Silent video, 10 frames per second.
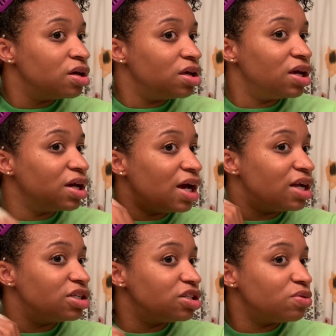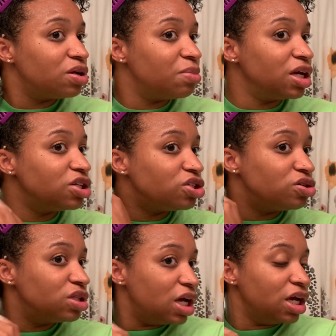yeah, I just want to make sure
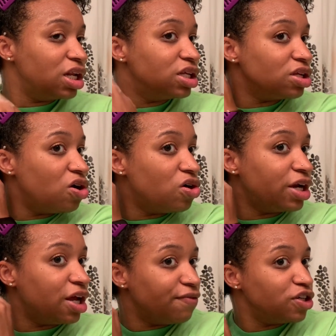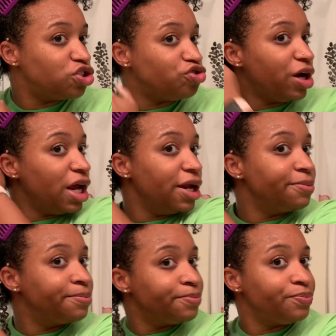that it is on every strand.
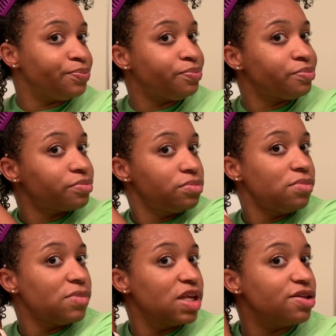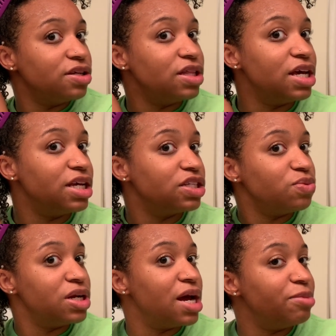So that is
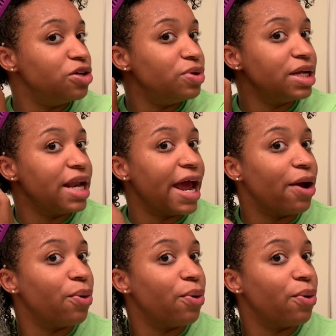what I'm doing now.